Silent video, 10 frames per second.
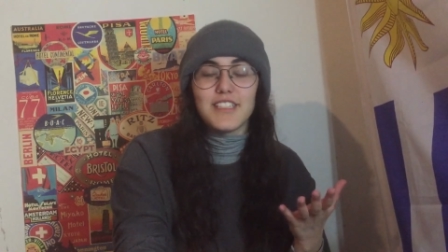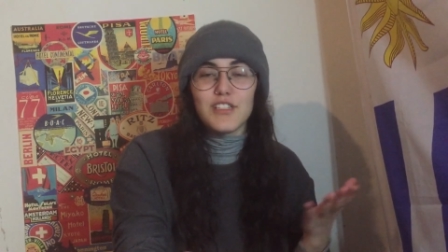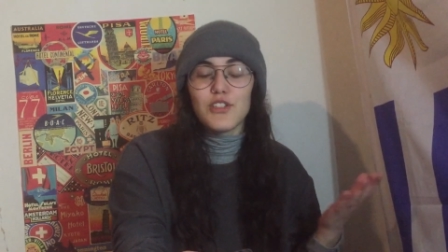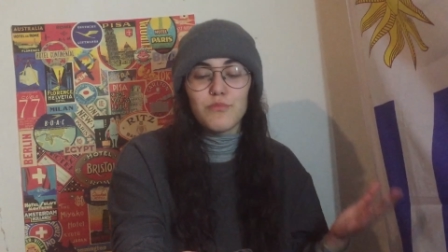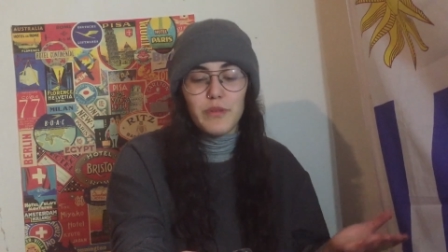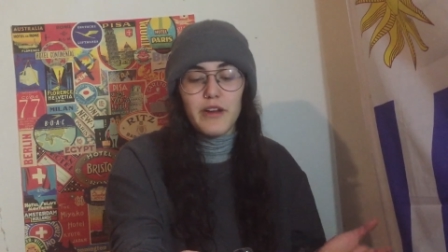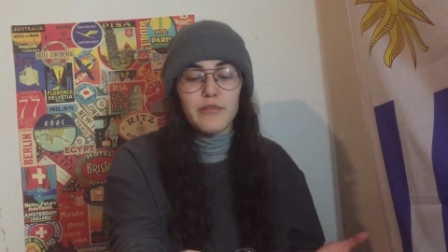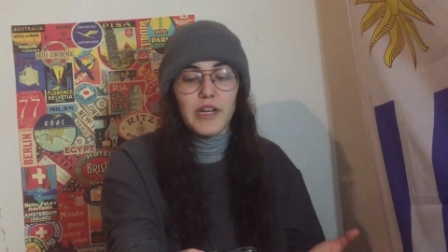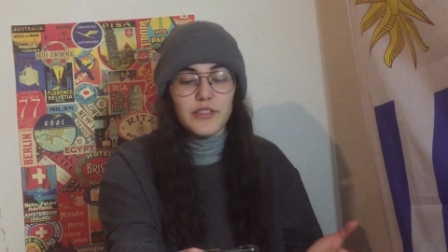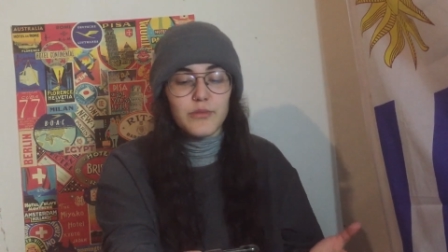this is a very
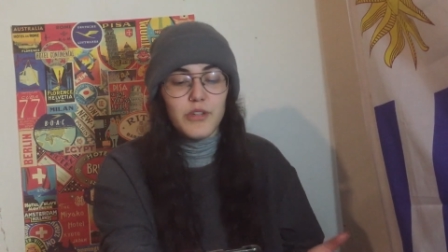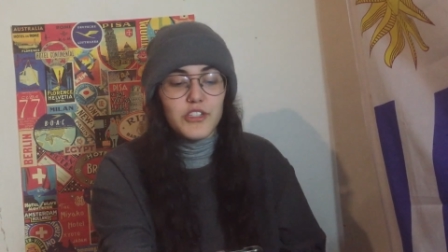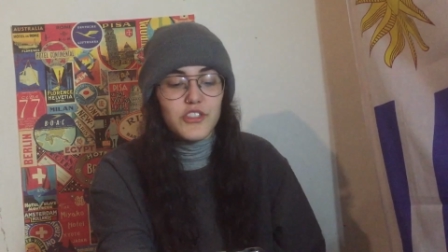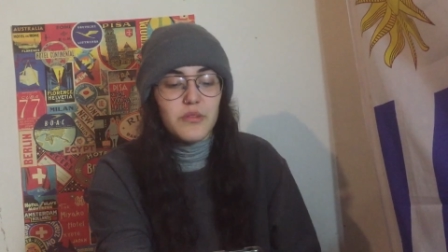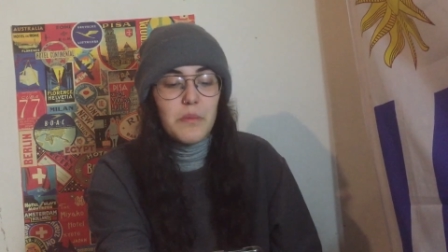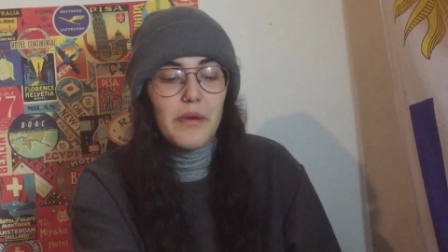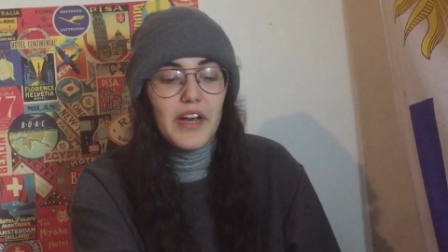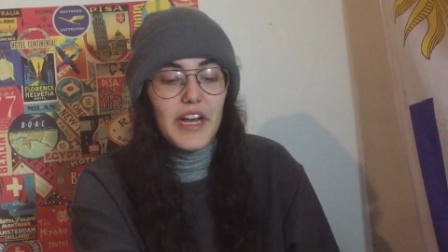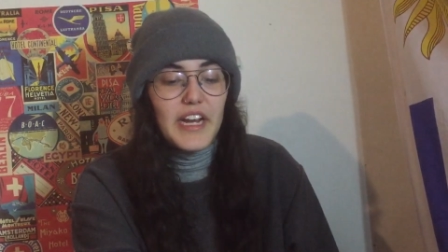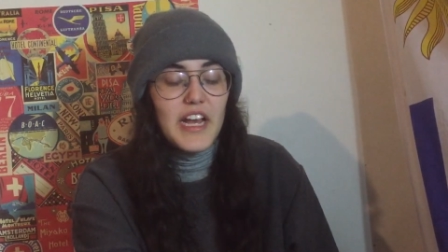random question,
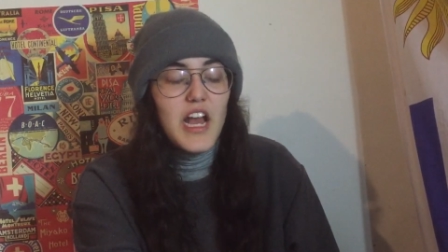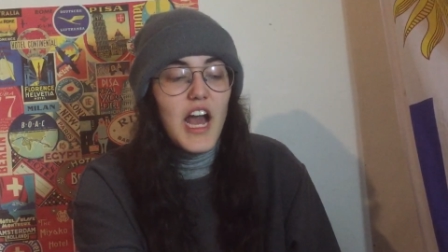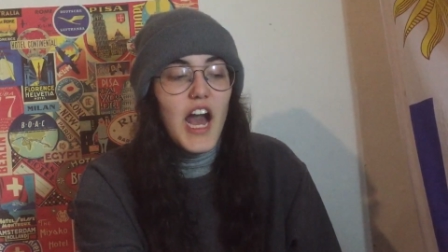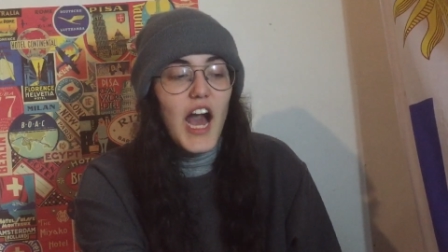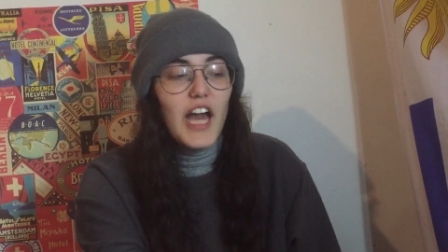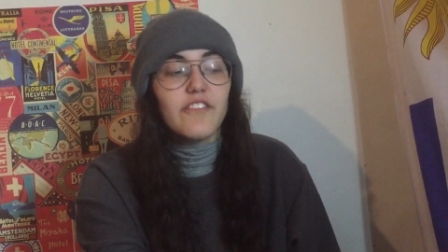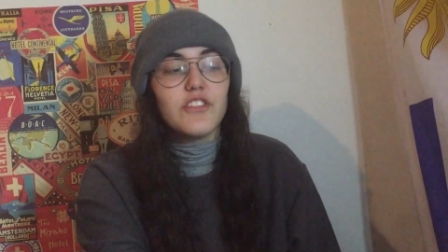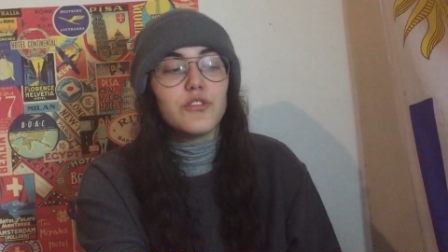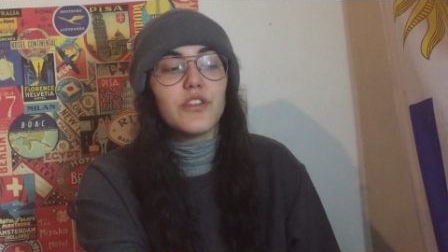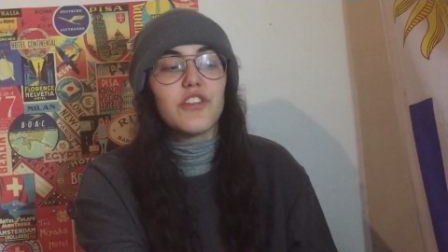but I've
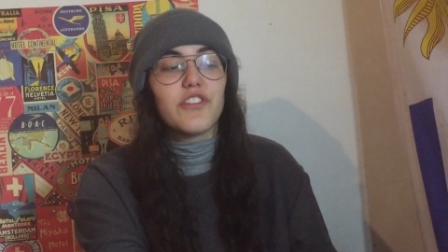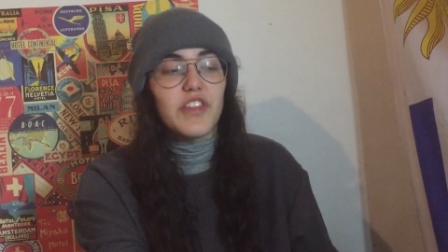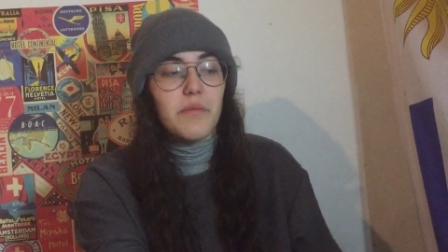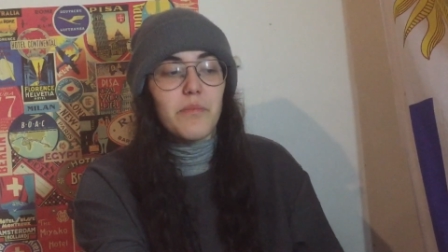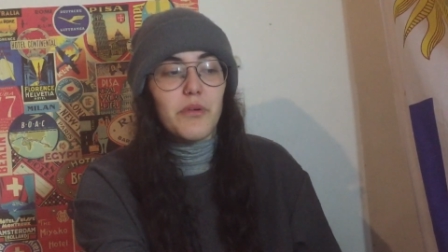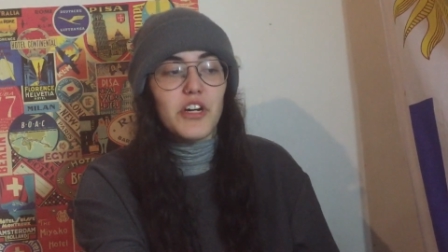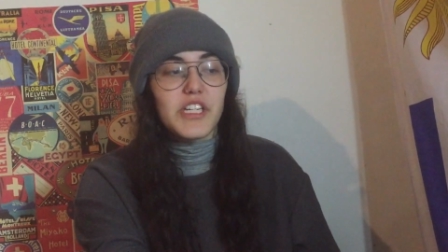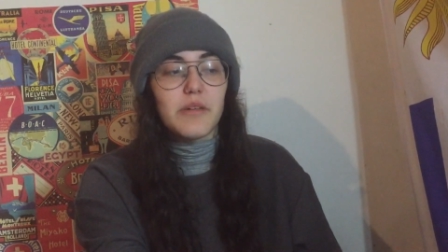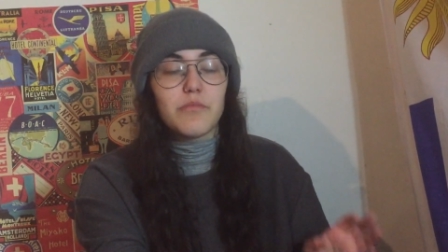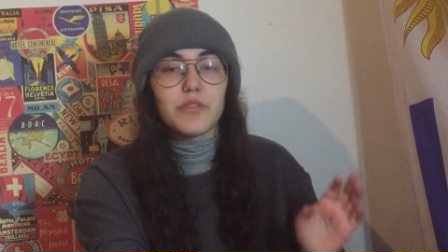been to a theme
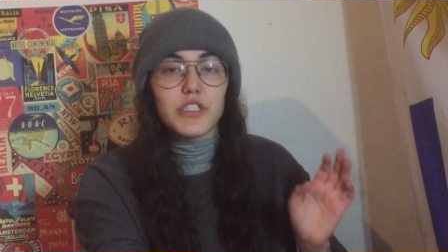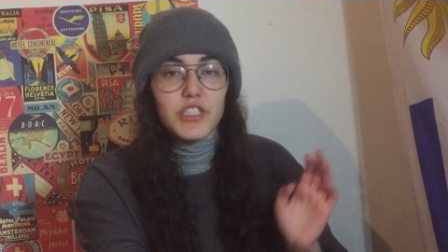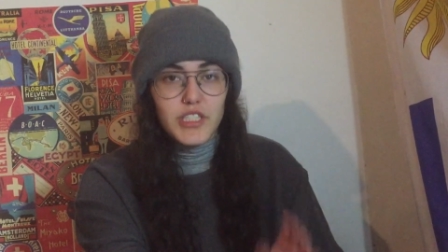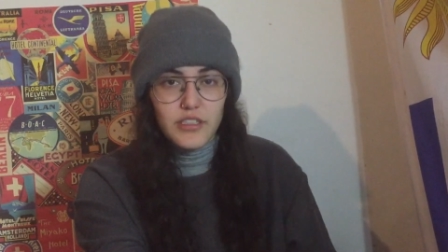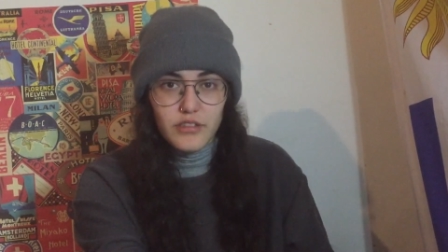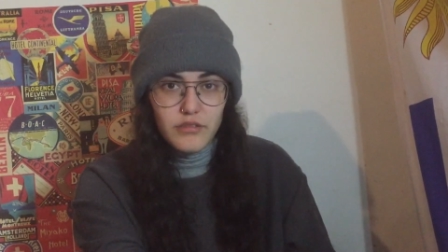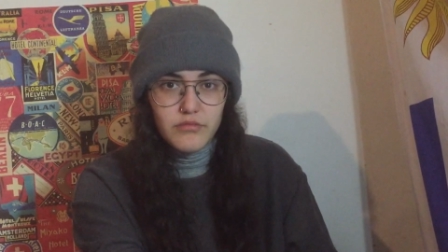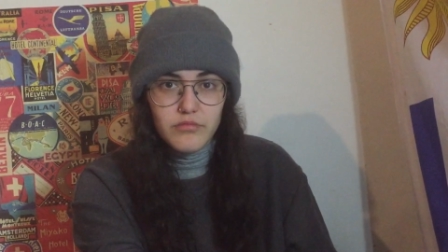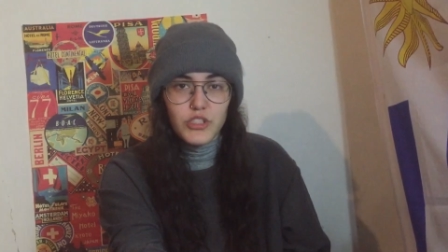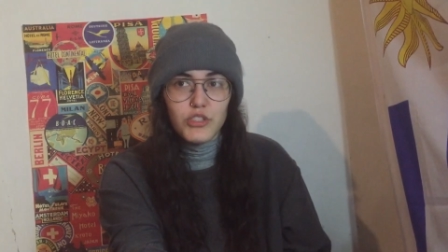park in Brazil,
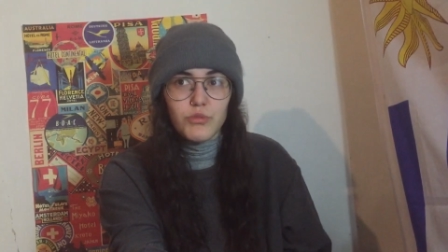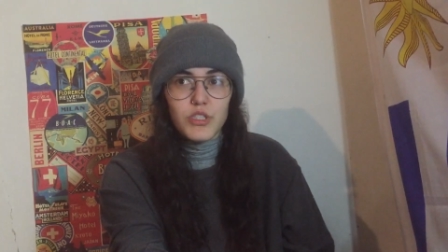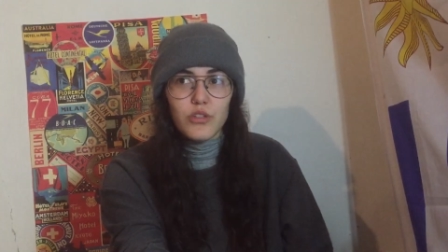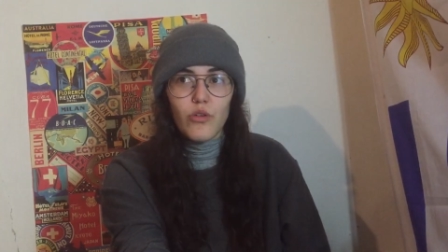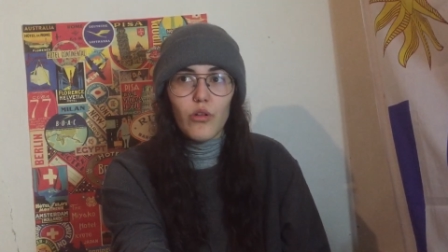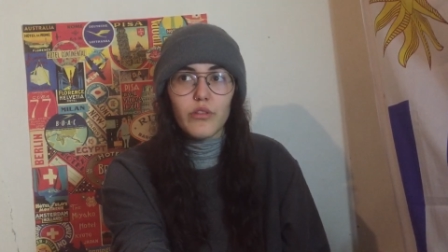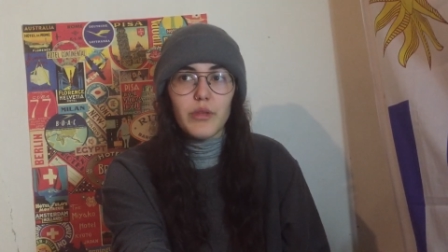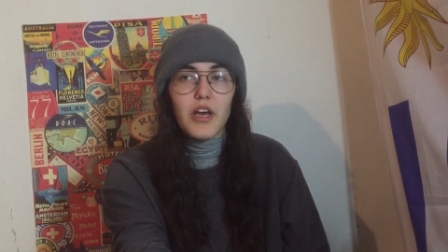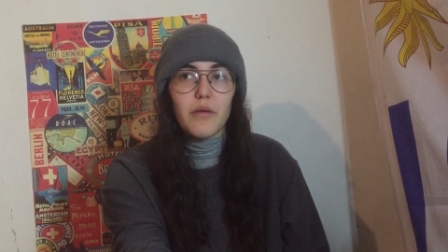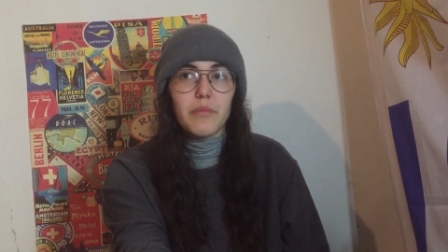which was called
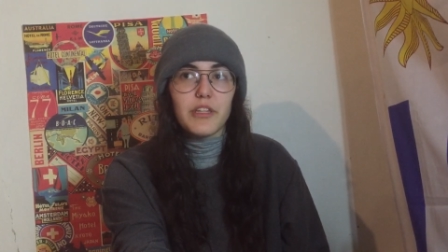uh,